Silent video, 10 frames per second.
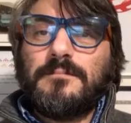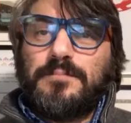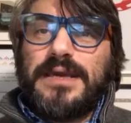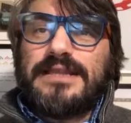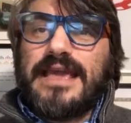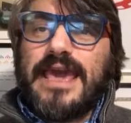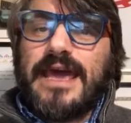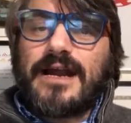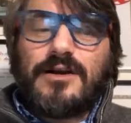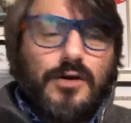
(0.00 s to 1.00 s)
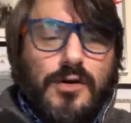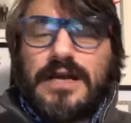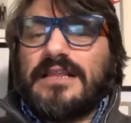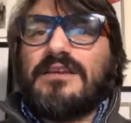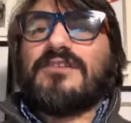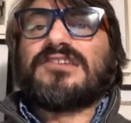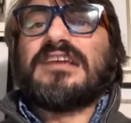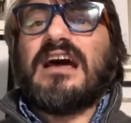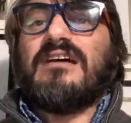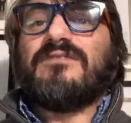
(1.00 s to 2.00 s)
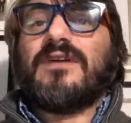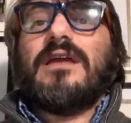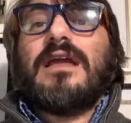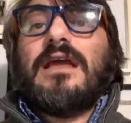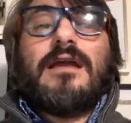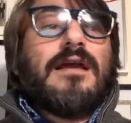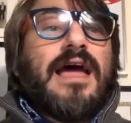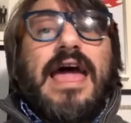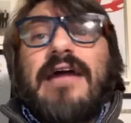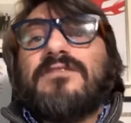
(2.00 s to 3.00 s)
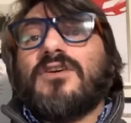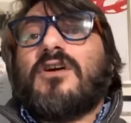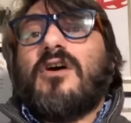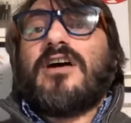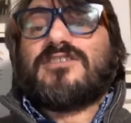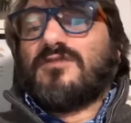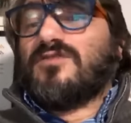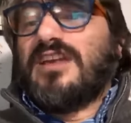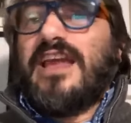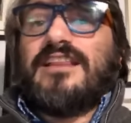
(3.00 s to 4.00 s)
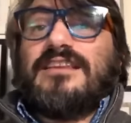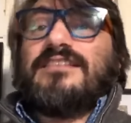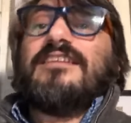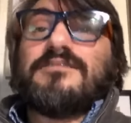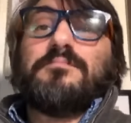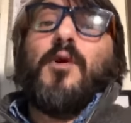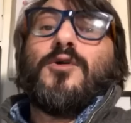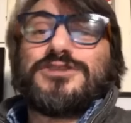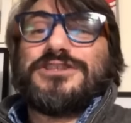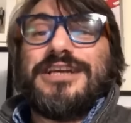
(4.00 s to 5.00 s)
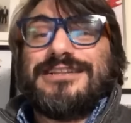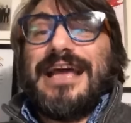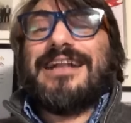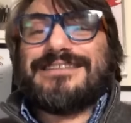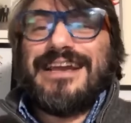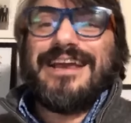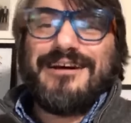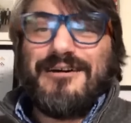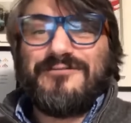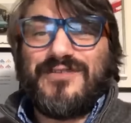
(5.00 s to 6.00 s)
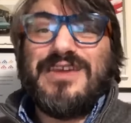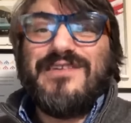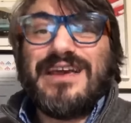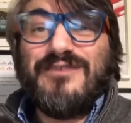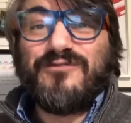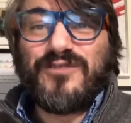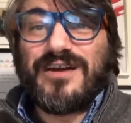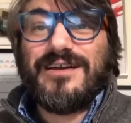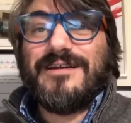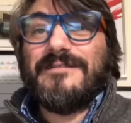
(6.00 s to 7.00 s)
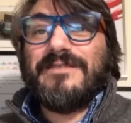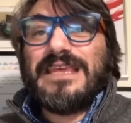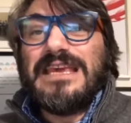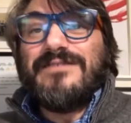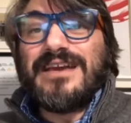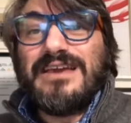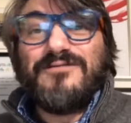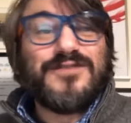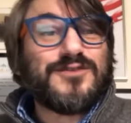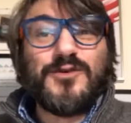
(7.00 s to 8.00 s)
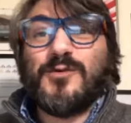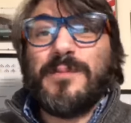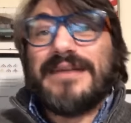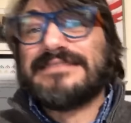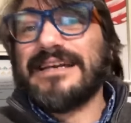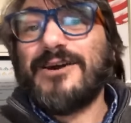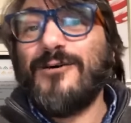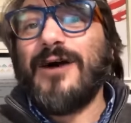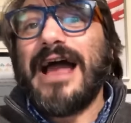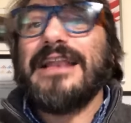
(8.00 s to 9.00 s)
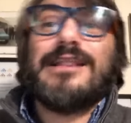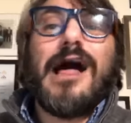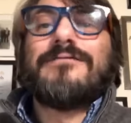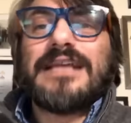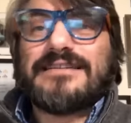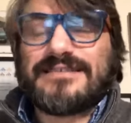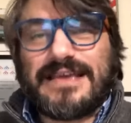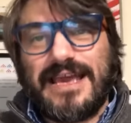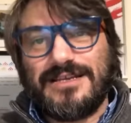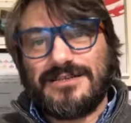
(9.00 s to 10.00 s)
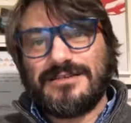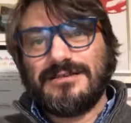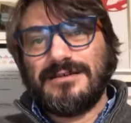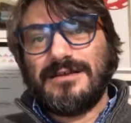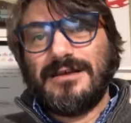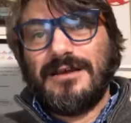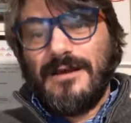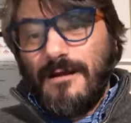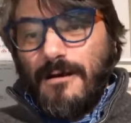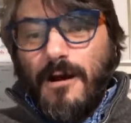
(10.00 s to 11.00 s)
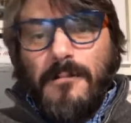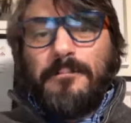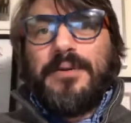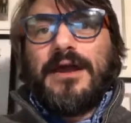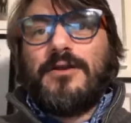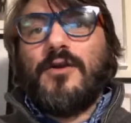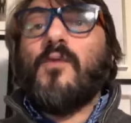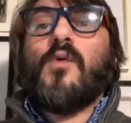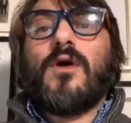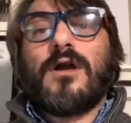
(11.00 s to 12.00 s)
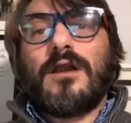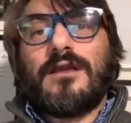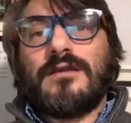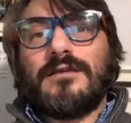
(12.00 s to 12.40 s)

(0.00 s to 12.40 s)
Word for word: Be there. Look at your stuff. Have the courage to say, this is bullshit, I take it off. Even if 2 months ago I loved that sketch. Compare your work.